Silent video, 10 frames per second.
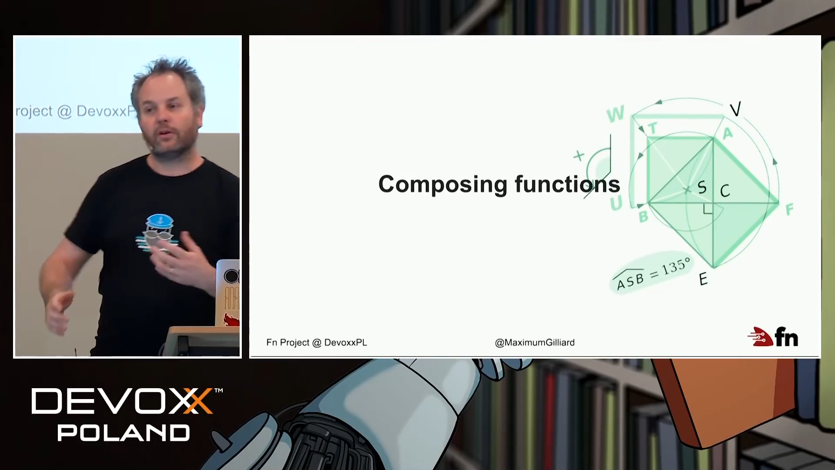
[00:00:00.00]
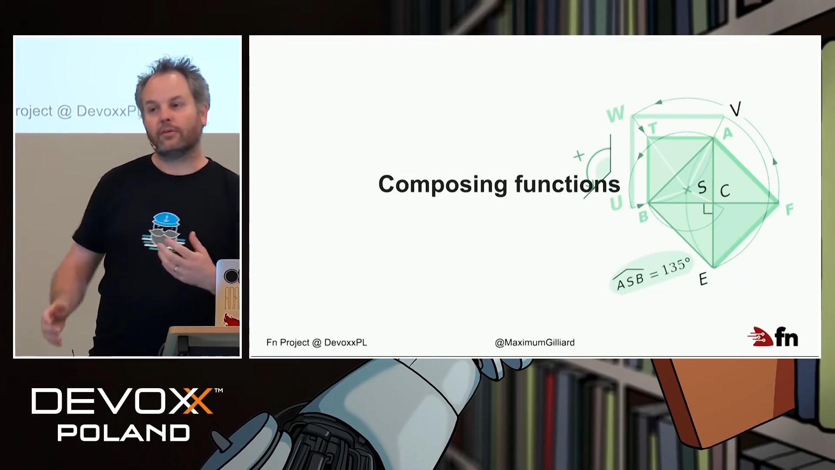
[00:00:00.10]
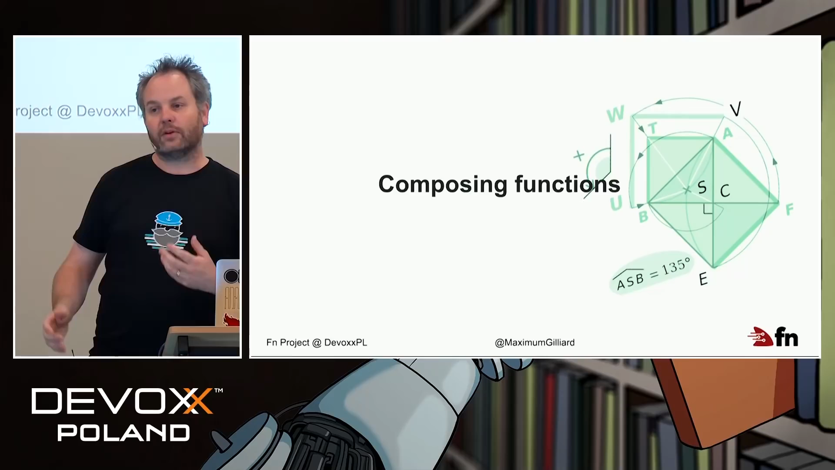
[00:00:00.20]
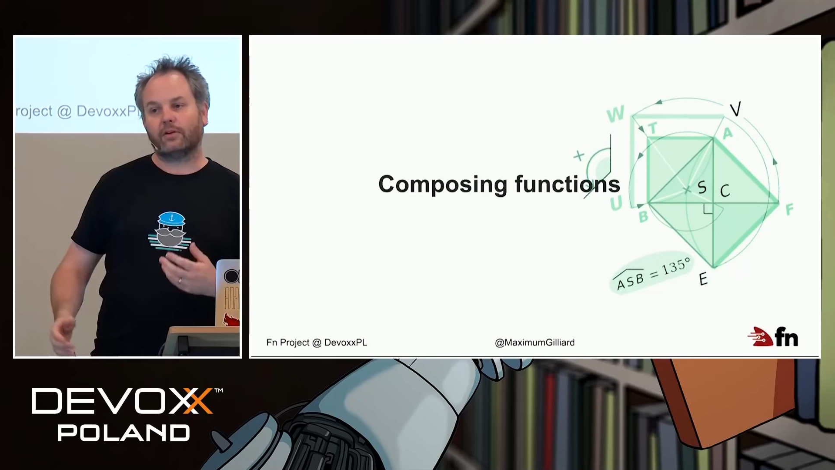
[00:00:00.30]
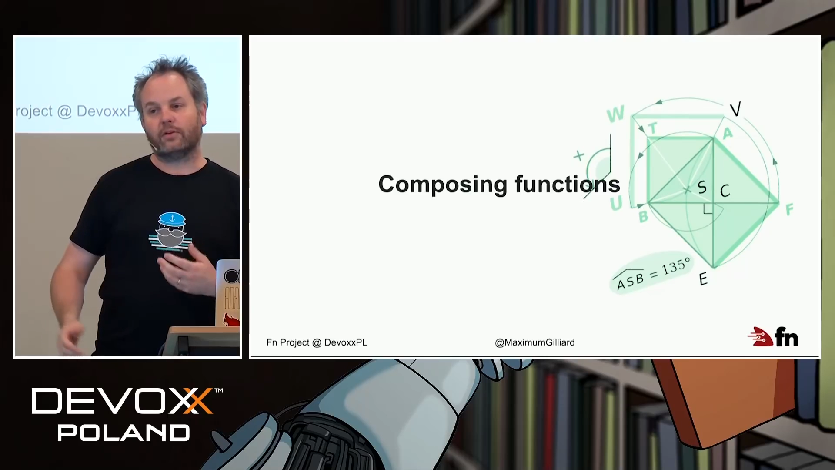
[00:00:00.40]

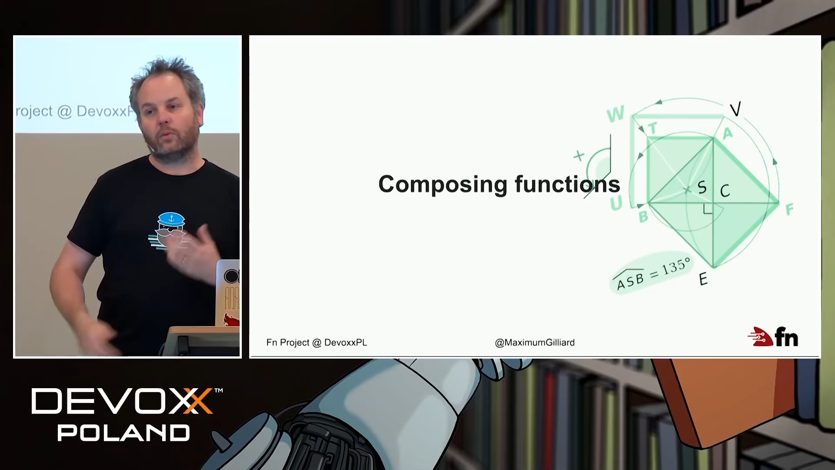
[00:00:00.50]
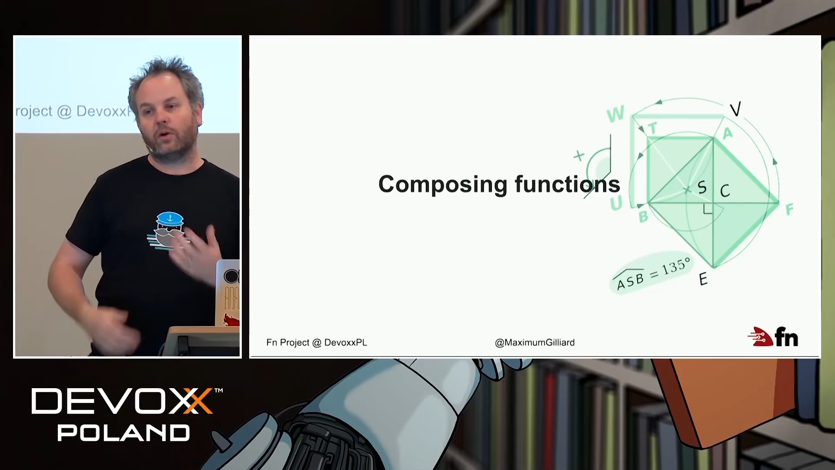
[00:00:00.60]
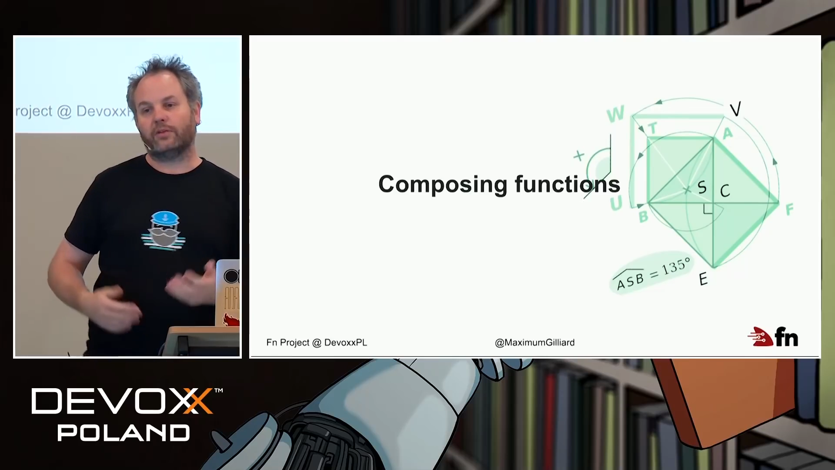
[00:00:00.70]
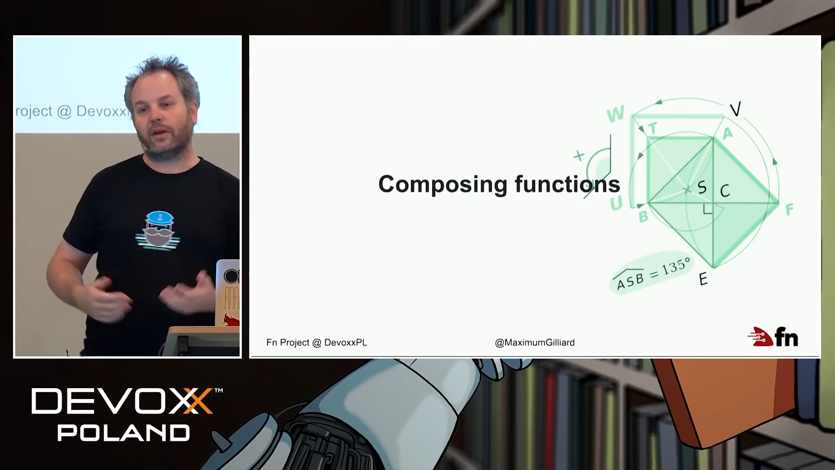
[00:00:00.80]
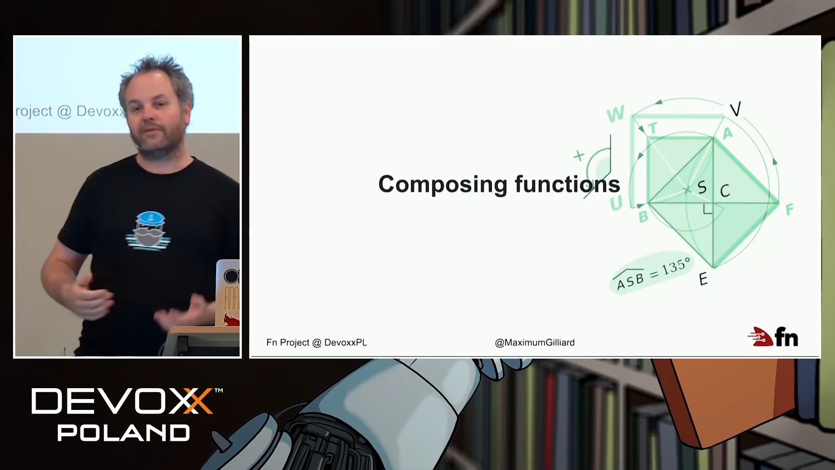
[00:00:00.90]
serverless and
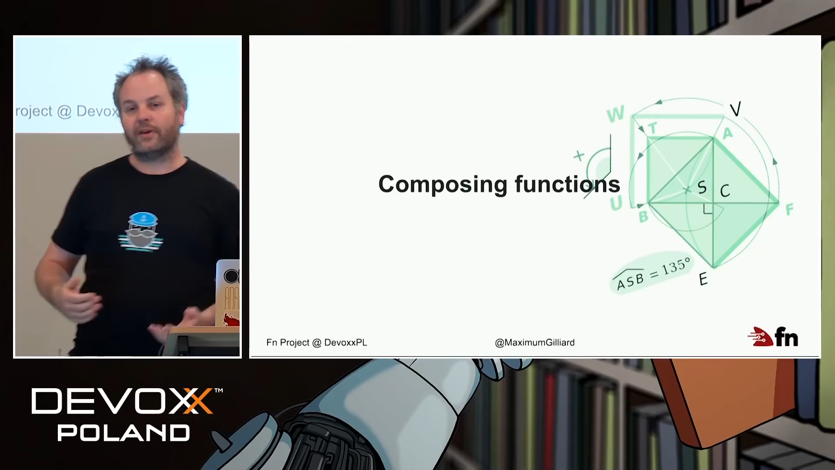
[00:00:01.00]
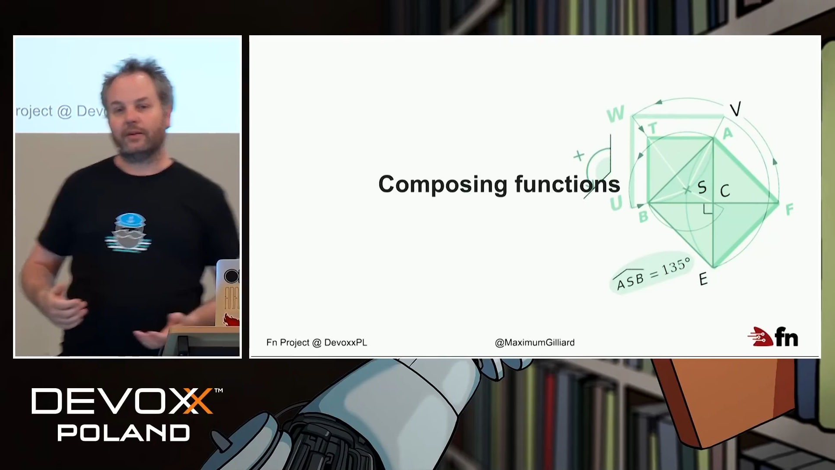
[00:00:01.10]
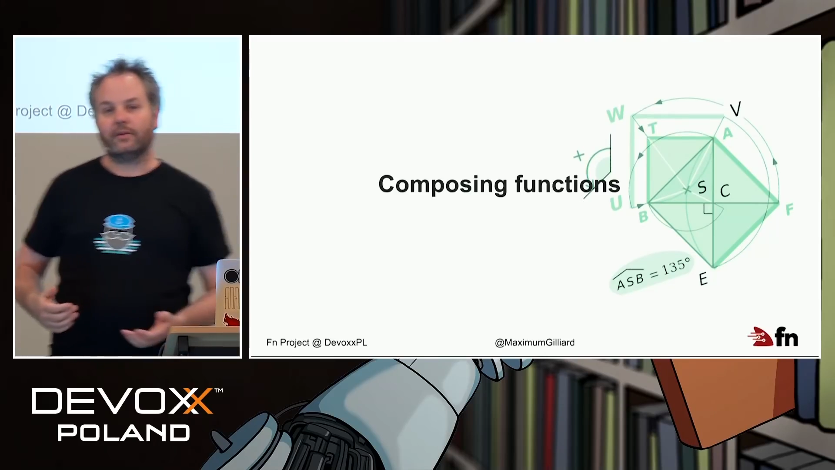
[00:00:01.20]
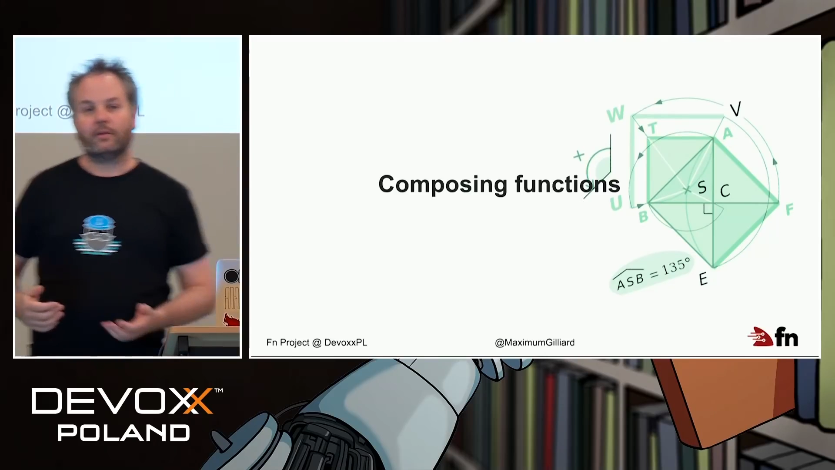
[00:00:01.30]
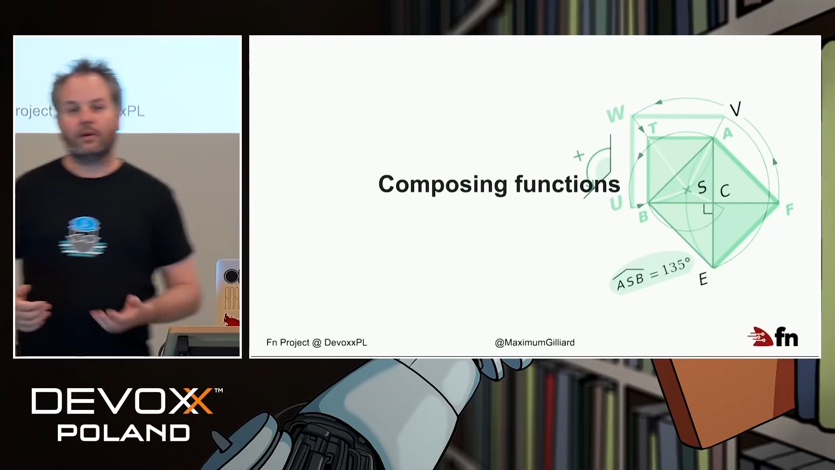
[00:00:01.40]
what is
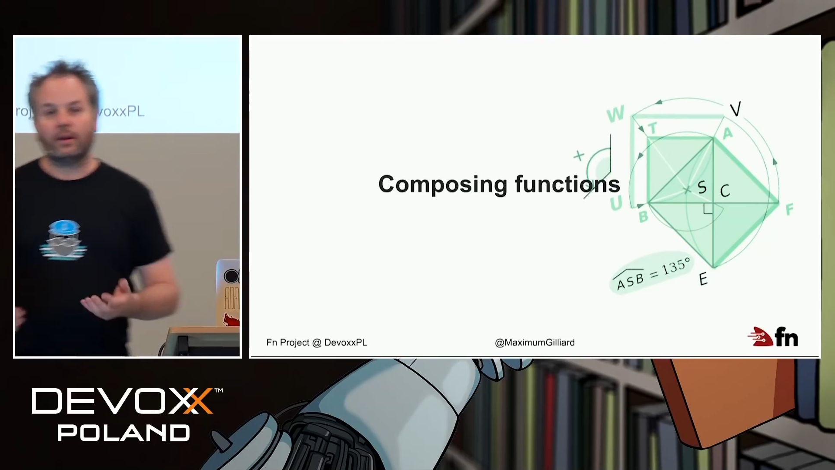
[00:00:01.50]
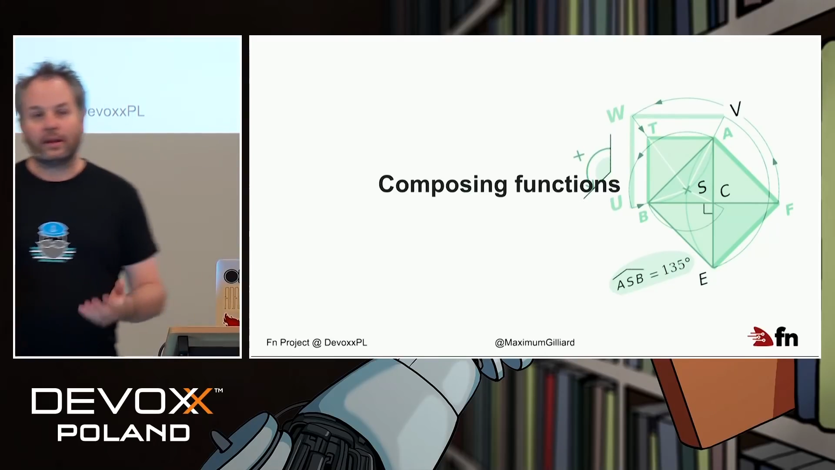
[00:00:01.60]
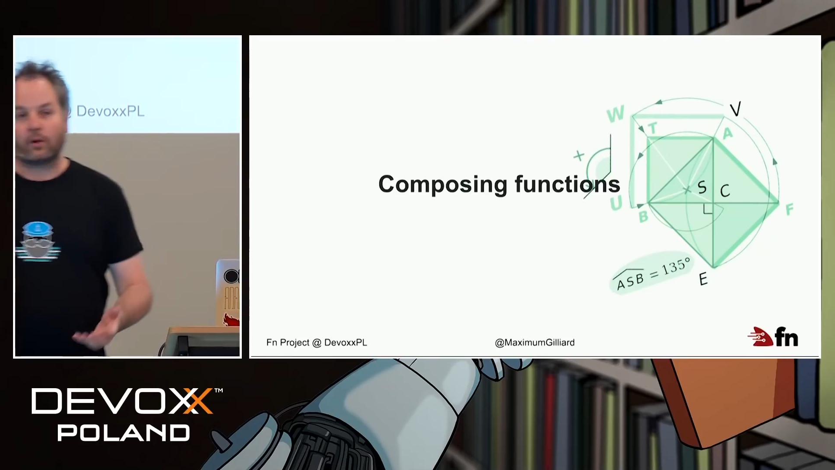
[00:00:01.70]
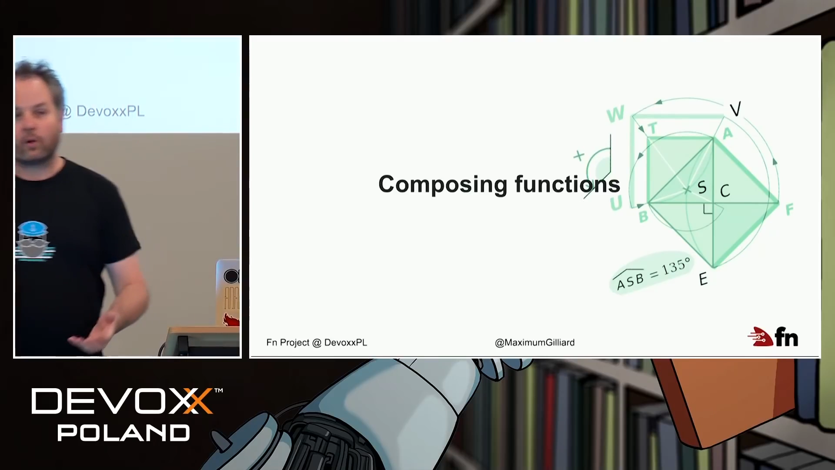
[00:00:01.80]
FN a little